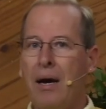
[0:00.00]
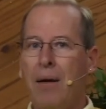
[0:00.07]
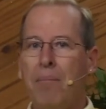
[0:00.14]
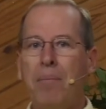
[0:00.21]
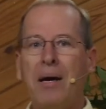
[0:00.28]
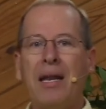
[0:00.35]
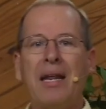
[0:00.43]

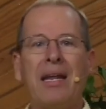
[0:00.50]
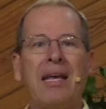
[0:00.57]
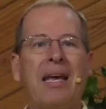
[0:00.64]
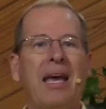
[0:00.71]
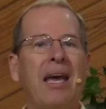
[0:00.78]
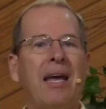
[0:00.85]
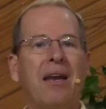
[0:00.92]
but it
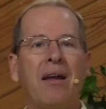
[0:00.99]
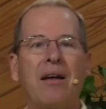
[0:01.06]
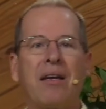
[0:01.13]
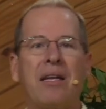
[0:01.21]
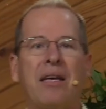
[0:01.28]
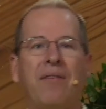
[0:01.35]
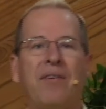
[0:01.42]
cannot
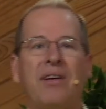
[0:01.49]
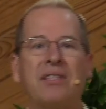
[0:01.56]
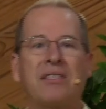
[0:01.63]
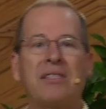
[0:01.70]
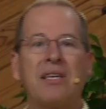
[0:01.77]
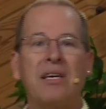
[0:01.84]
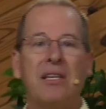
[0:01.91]
give us
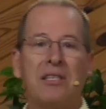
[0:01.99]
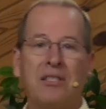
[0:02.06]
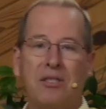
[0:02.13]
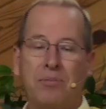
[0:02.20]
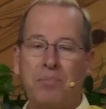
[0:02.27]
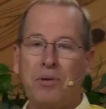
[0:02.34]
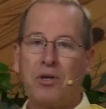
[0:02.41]

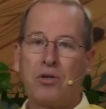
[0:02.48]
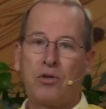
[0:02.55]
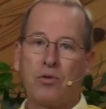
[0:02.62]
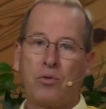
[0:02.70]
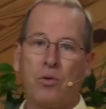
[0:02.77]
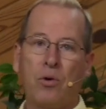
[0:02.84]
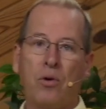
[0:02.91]

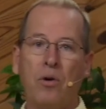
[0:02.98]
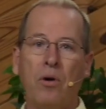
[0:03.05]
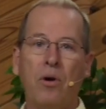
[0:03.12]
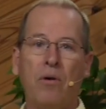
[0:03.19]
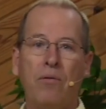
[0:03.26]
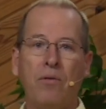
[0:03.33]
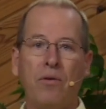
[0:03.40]
spiritual
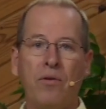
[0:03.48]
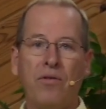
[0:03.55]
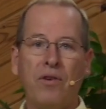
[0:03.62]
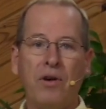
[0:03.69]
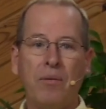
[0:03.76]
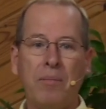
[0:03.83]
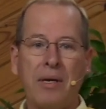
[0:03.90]

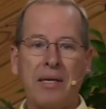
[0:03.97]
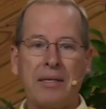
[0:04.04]
fulfillment.